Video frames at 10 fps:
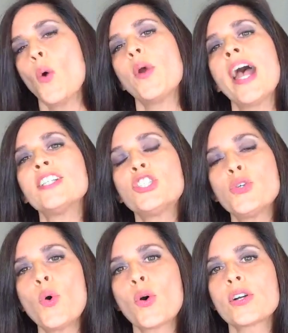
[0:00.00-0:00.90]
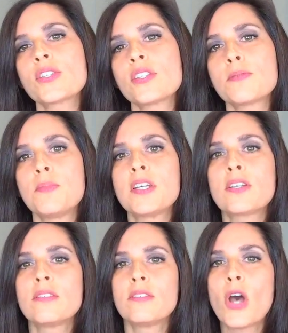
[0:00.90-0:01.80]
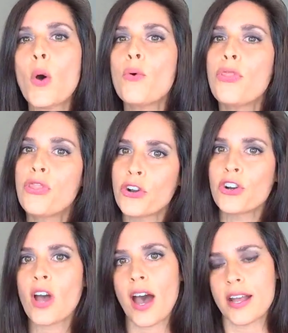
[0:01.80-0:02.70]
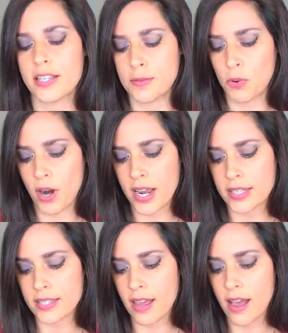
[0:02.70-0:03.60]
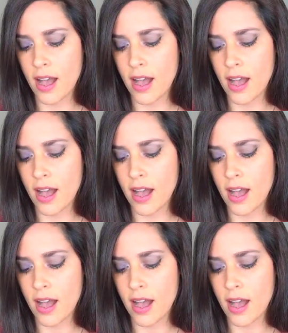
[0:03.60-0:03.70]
We had 2 horses be co-third highest price.